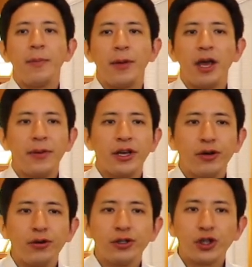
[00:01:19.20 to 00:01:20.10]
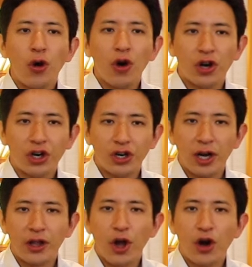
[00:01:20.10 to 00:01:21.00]
Maybe you saw her
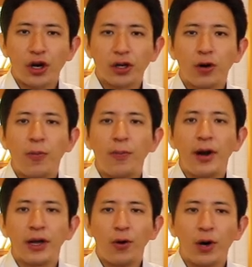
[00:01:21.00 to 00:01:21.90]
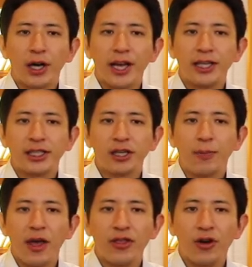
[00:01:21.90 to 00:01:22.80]
and her KonMari
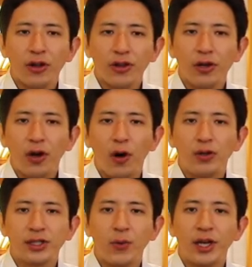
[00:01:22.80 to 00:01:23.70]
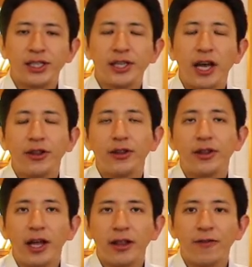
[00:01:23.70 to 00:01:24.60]
organizing method on the recent
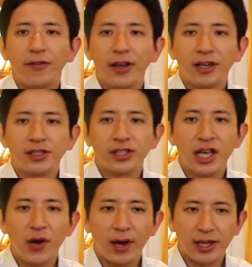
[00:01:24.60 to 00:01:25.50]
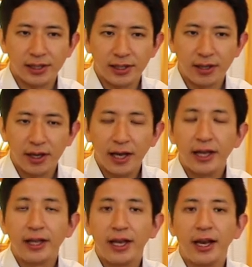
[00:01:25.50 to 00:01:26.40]
Netflix series,
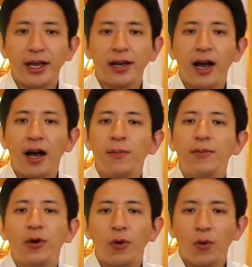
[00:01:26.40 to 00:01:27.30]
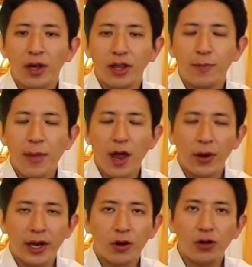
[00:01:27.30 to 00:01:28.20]
Tidying Up with
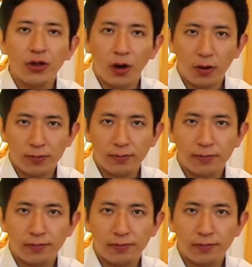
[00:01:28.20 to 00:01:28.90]
Marie Kondo.